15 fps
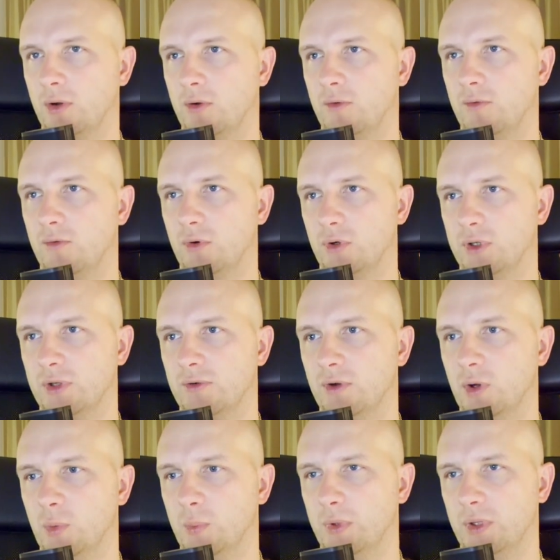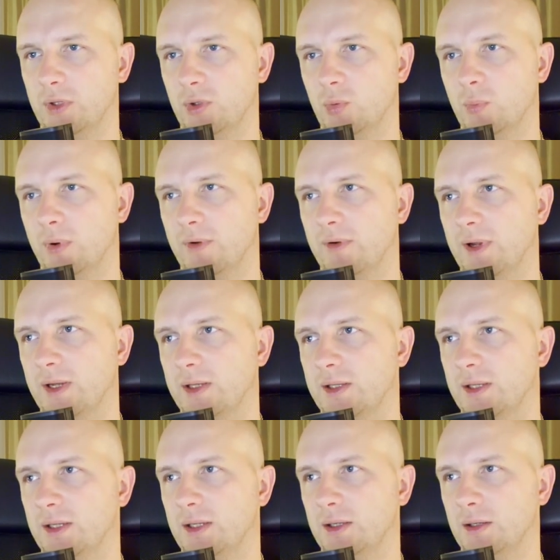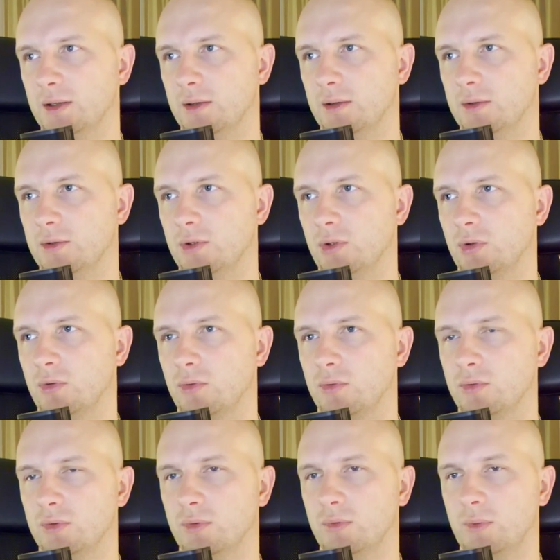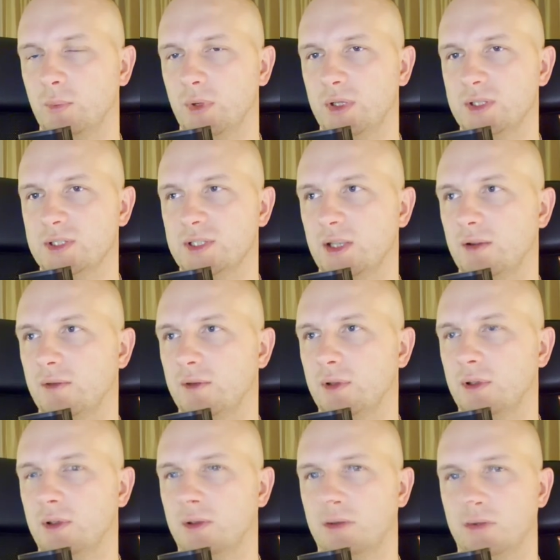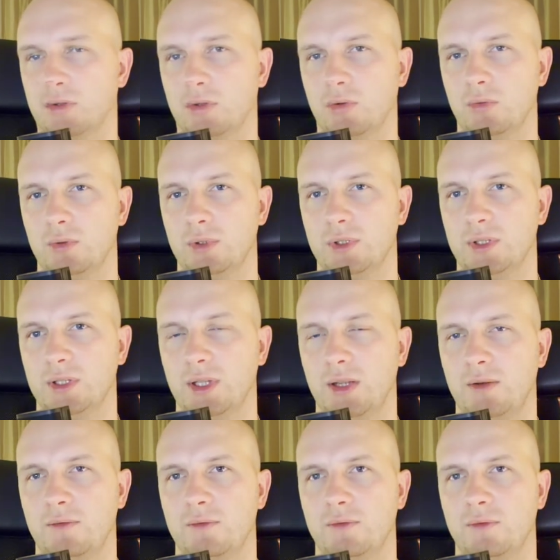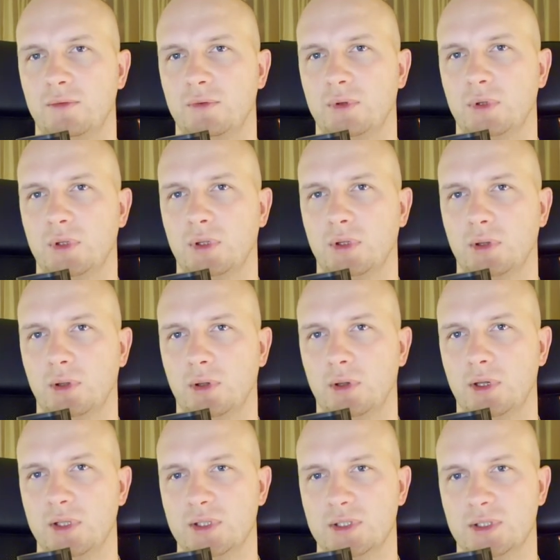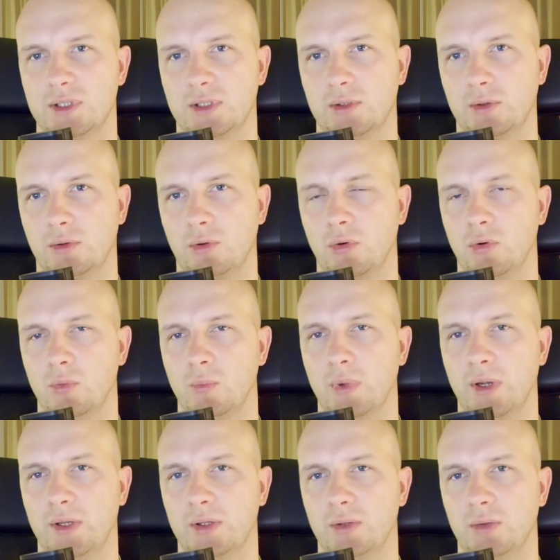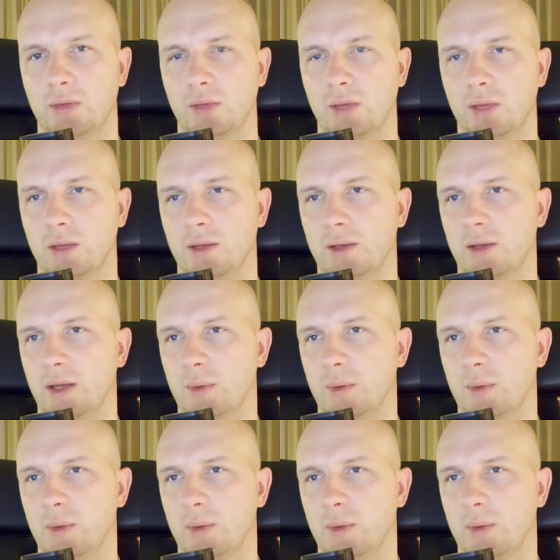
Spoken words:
development, you provide here. So you may save it. So it's saved. Let's go back to app